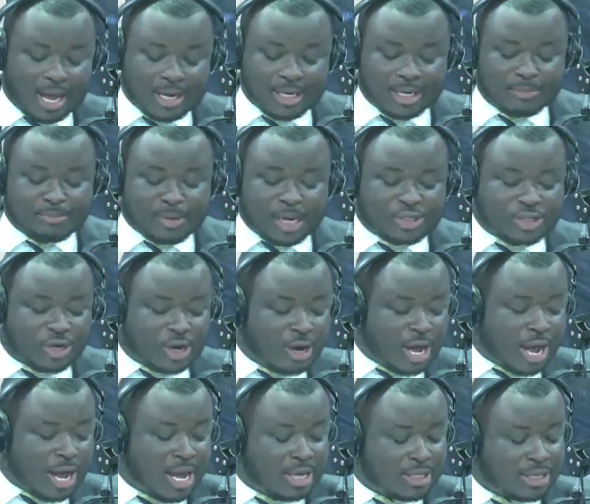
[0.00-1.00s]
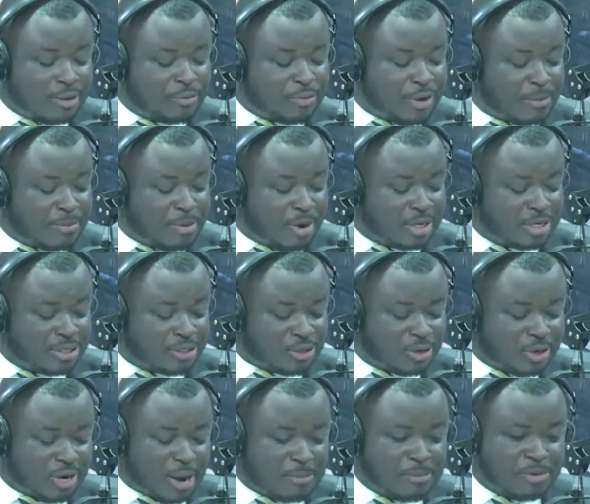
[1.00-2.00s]
Andy Bacho, you're morning
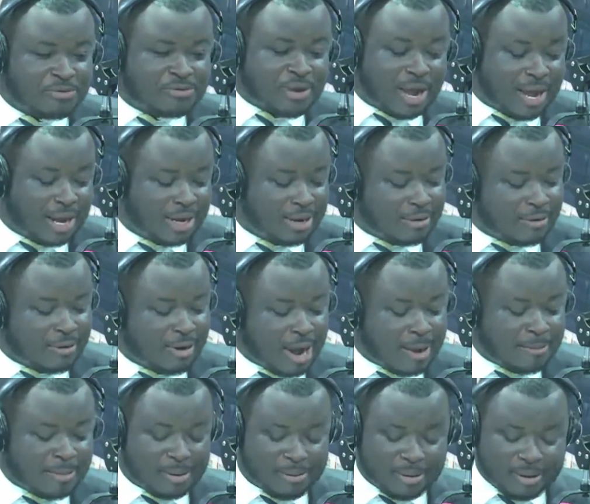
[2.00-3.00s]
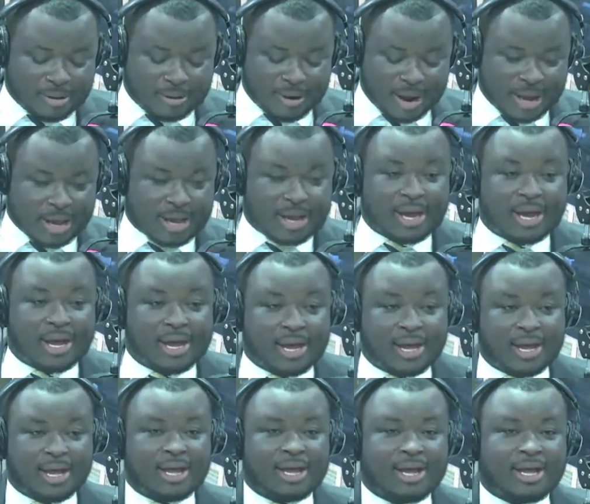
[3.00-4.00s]
show na muntwa hadon ko aba me. Why?
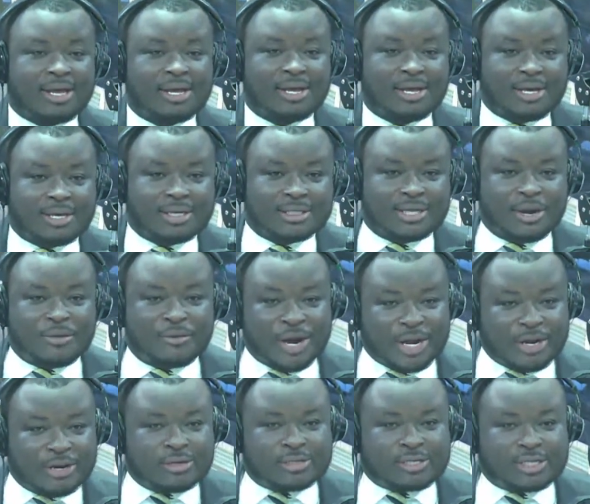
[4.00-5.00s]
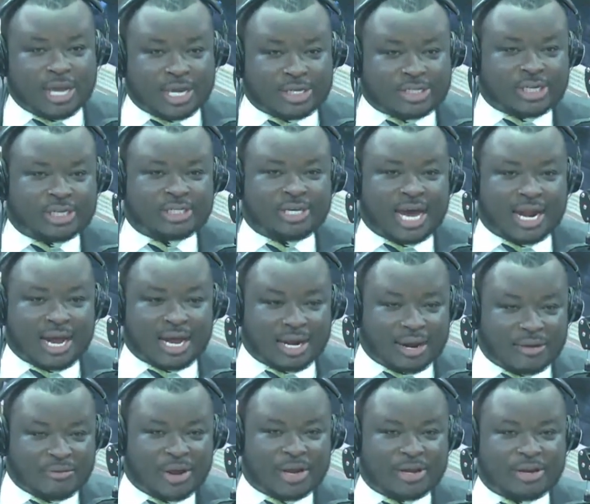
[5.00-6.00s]
The radio station that
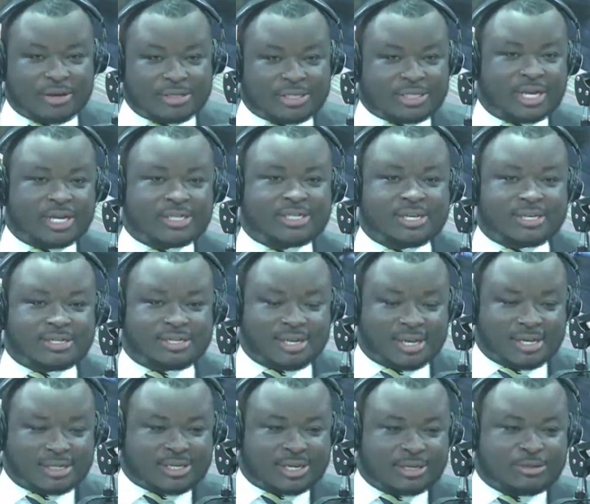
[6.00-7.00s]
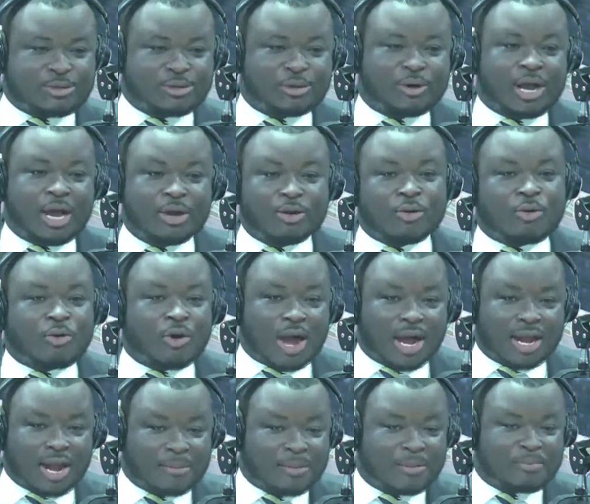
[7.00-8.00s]
other radio stations listen to. Enu ko
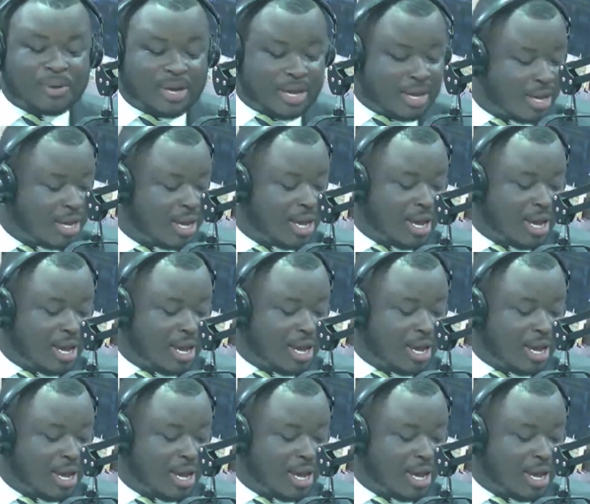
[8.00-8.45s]
ana me fe.